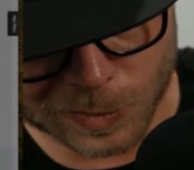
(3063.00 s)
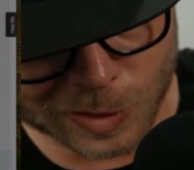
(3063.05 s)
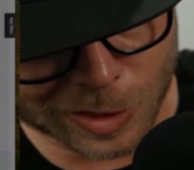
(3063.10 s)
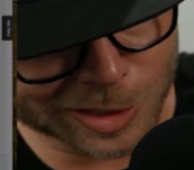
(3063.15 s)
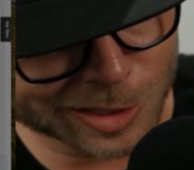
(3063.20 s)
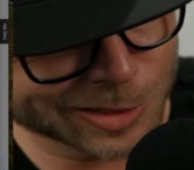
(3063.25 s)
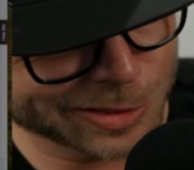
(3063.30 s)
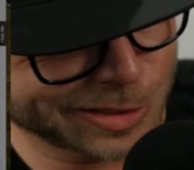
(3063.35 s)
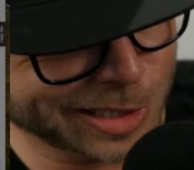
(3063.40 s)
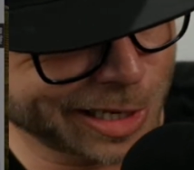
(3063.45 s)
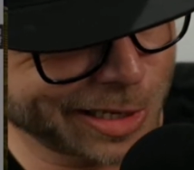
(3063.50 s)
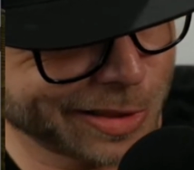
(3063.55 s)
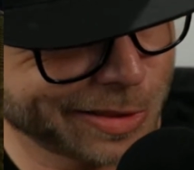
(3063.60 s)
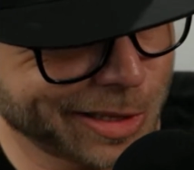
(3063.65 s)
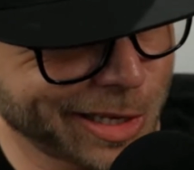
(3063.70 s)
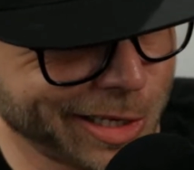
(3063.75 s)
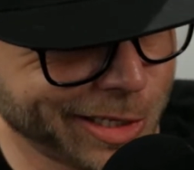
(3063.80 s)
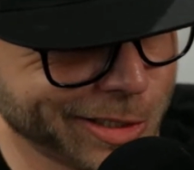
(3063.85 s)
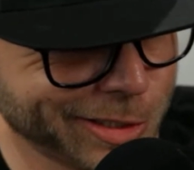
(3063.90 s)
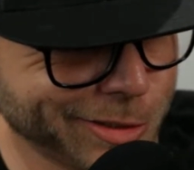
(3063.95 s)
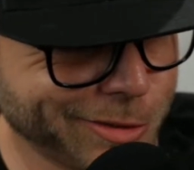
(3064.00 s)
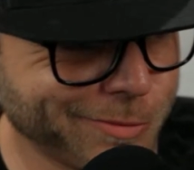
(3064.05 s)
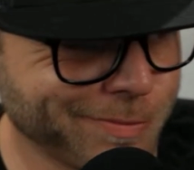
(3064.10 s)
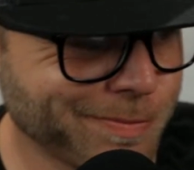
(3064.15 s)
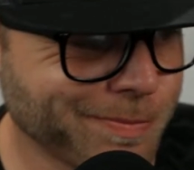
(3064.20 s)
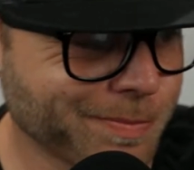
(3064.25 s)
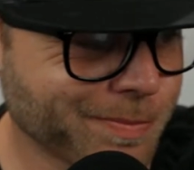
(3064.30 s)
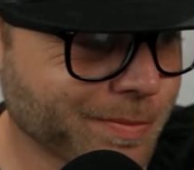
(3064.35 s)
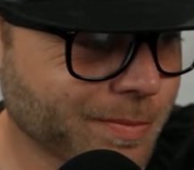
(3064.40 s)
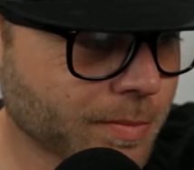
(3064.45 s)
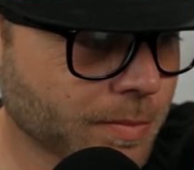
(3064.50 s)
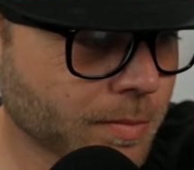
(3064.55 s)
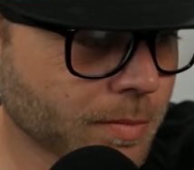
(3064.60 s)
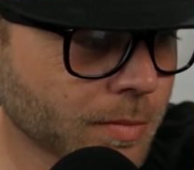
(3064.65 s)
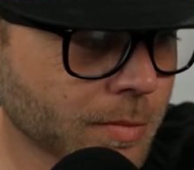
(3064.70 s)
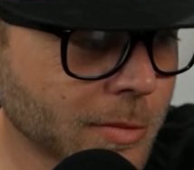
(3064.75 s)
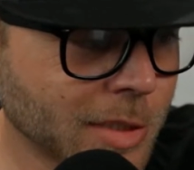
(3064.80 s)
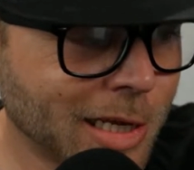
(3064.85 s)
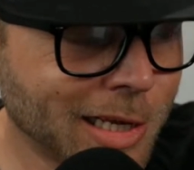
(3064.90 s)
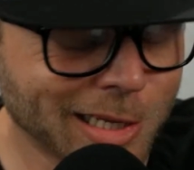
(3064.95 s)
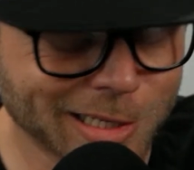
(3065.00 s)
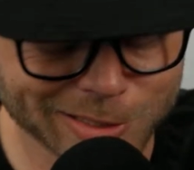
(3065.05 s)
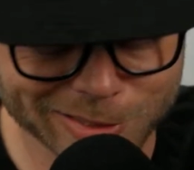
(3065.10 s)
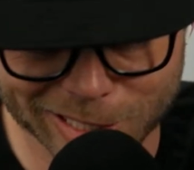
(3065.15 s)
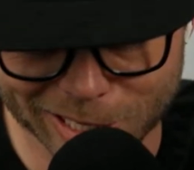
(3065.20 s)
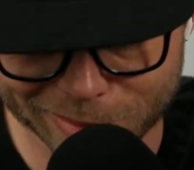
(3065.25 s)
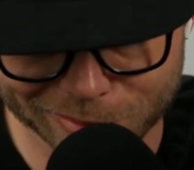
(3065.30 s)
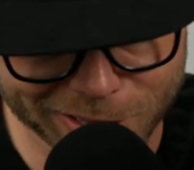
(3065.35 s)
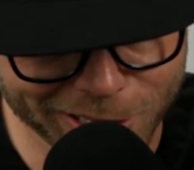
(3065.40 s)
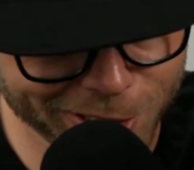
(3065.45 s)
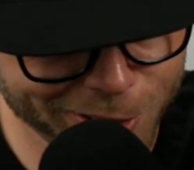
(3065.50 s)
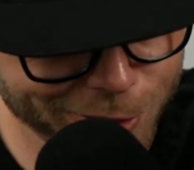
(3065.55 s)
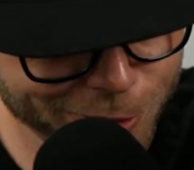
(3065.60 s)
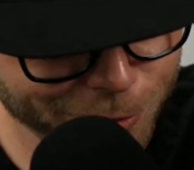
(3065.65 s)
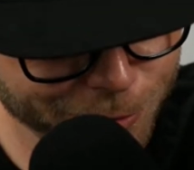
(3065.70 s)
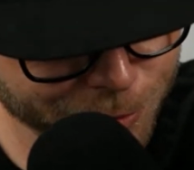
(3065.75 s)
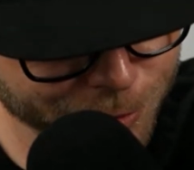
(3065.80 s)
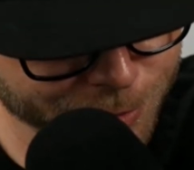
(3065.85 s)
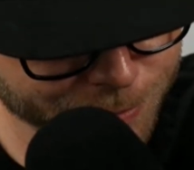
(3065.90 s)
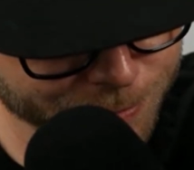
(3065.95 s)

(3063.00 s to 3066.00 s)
thank you. Say thank you